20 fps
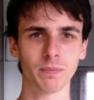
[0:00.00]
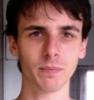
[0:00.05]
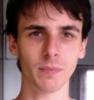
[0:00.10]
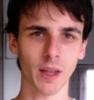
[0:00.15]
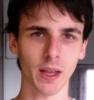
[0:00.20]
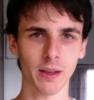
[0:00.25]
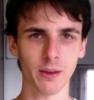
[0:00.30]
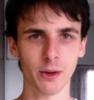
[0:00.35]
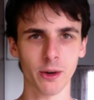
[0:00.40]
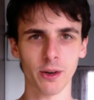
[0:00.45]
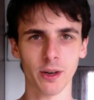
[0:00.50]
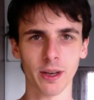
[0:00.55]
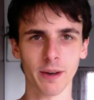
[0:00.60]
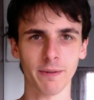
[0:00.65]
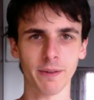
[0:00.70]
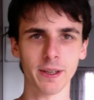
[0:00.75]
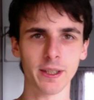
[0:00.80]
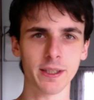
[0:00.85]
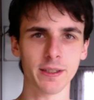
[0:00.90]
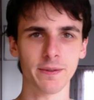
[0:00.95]
That you're gonna
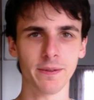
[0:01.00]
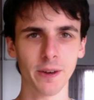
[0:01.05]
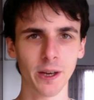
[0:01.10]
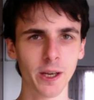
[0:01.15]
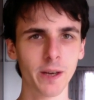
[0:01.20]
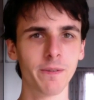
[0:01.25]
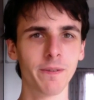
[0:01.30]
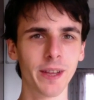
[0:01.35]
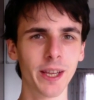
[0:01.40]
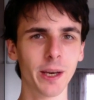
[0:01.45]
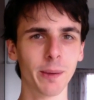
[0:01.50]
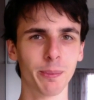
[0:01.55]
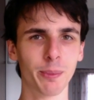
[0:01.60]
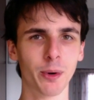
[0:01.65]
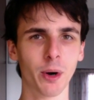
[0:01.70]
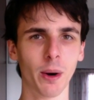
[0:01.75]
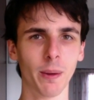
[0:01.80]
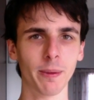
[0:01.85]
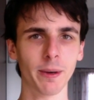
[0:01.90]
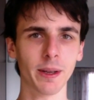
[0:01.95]
find this video
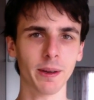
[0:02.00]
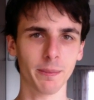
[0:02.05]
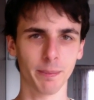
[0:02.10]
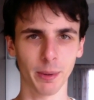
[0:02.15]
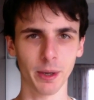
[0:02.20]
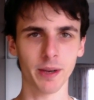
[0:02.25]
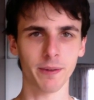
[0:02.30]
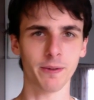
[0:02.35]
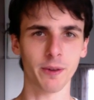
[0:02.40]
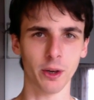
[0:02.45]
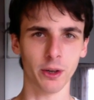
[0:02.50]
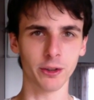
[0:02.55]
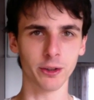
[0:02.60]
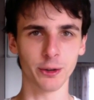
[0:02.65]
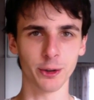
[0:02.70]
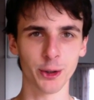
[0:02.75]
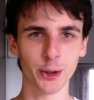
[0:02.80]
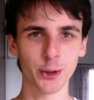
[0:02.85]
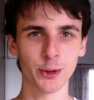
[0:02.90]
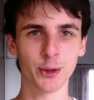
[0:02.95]
probably, but if you're
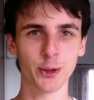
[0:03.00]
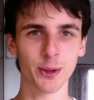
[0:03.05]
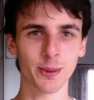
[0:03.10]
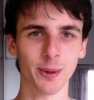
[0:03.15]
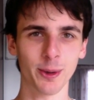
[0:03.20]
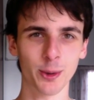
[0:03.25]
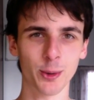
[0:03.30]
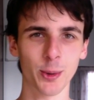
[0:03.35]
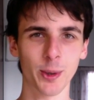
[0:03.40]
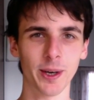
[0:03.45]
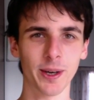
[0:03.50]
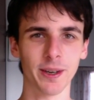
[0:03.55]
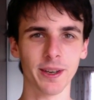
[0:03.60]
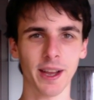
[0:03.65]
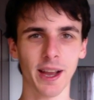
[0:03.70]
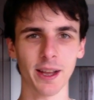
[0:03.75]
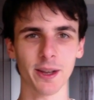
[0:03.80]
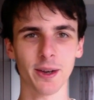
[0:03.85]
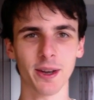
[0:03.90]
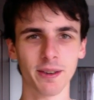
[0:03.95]
on YouTube or Twitter,
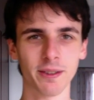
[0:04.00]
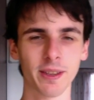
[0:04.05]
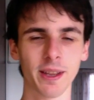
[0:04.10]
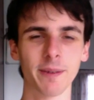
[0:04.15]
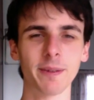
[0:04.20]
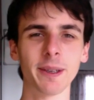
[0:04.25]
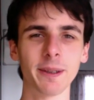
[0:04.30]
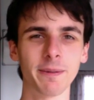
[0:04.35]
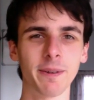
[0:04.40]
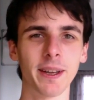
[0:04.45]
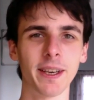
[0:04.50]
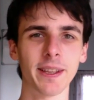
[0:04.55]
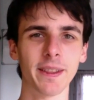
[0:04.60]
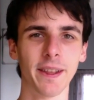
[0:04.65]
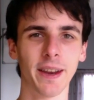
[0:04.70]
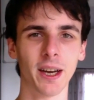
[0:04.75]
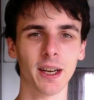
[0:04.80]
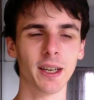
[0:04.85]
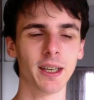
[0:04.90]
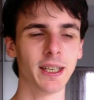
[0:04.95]
yeah, you can definitely find it
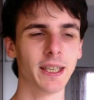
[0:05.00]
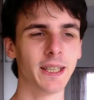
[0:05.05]
there.